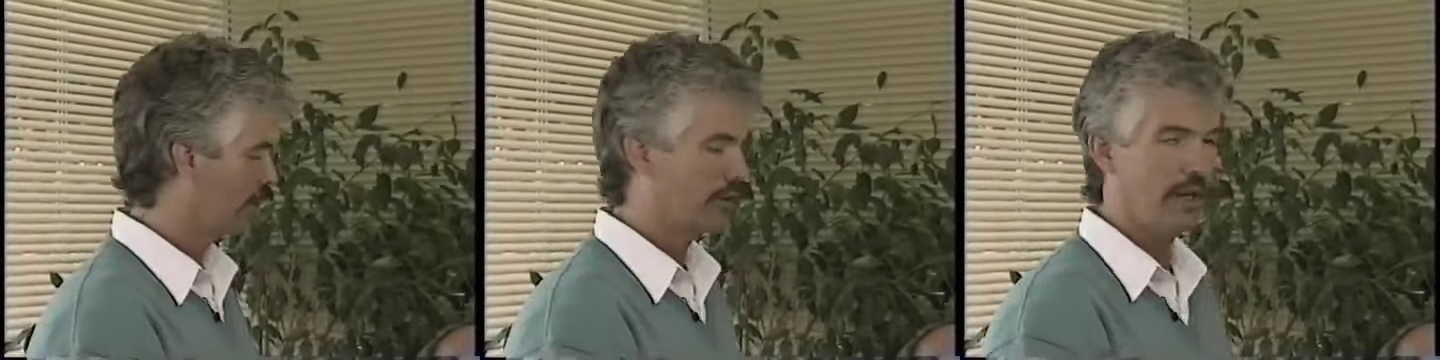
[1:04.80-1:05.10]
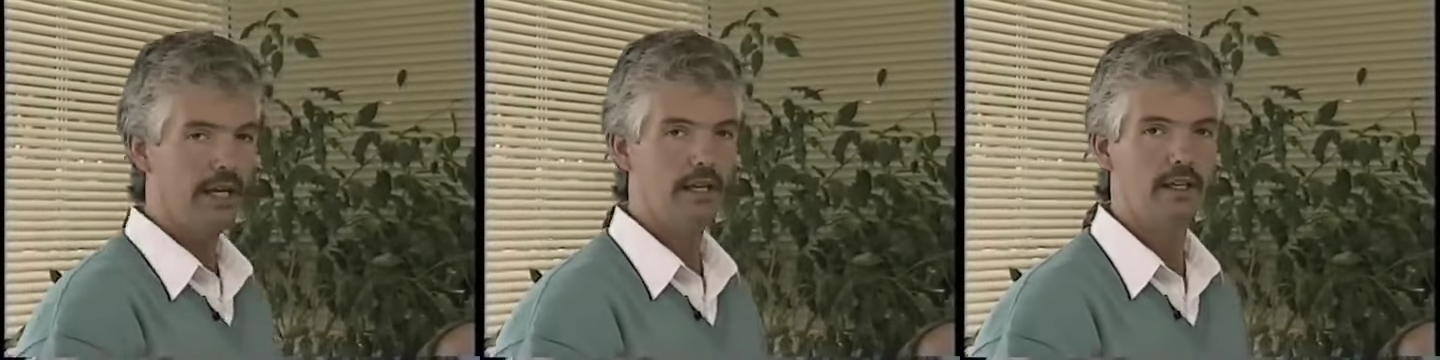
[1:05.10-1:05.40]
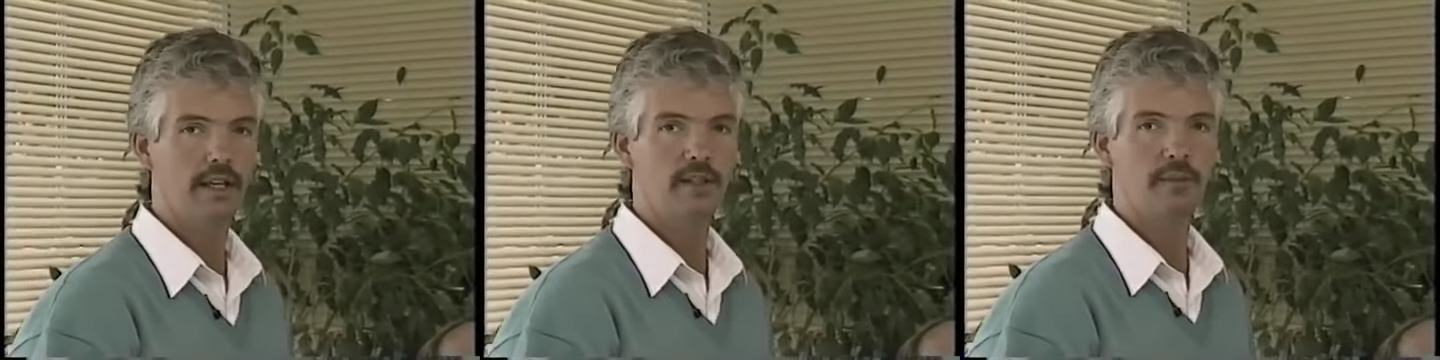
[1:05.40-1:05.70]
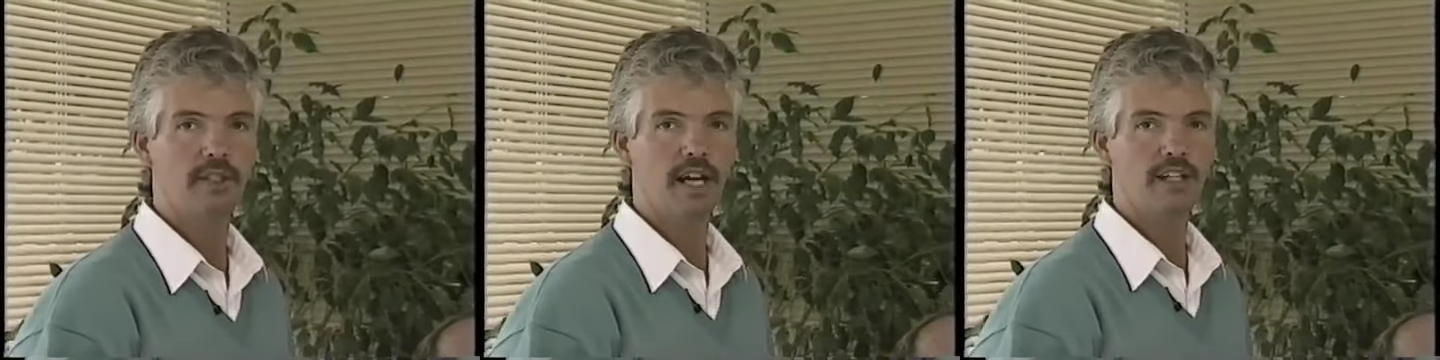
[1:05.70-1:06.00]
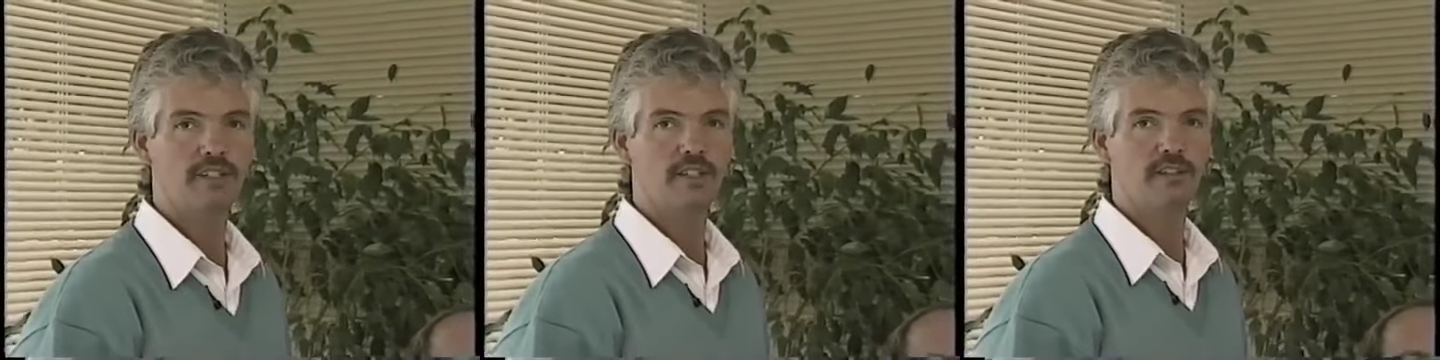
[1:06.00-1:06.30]
Craig has been
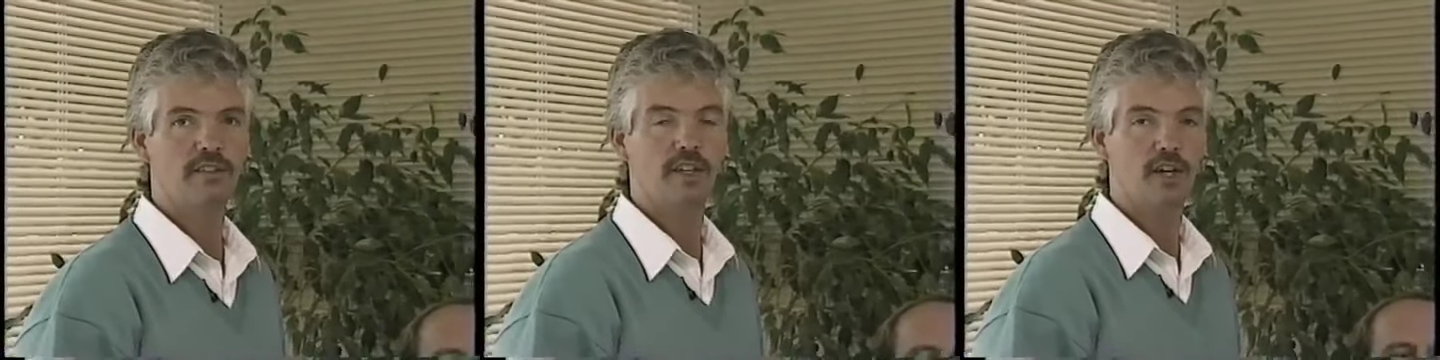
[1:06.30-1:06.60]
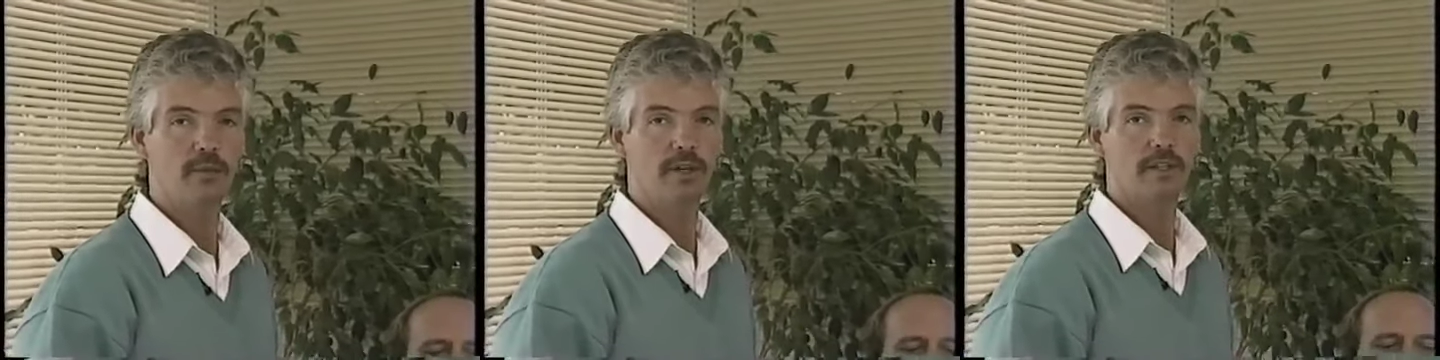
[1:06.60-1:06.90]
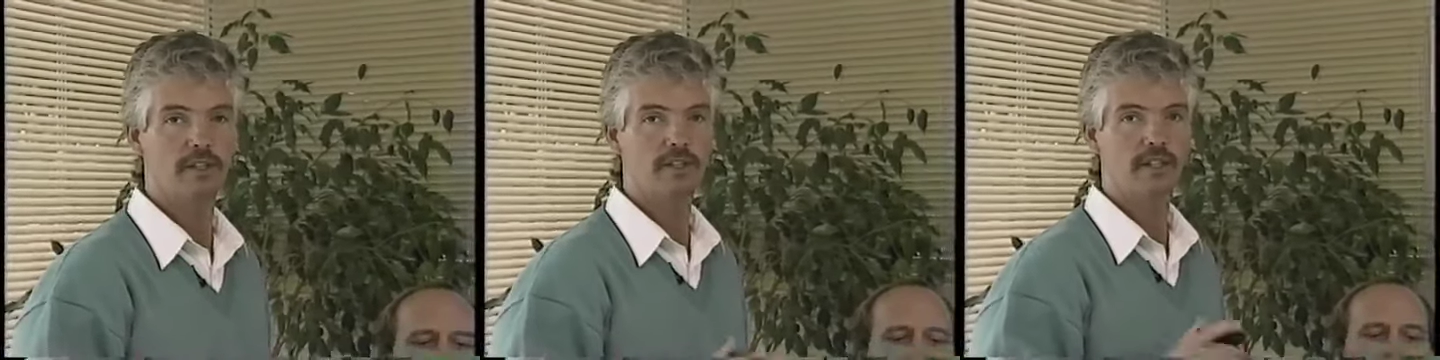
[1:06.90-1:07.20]
nice enough to help me on this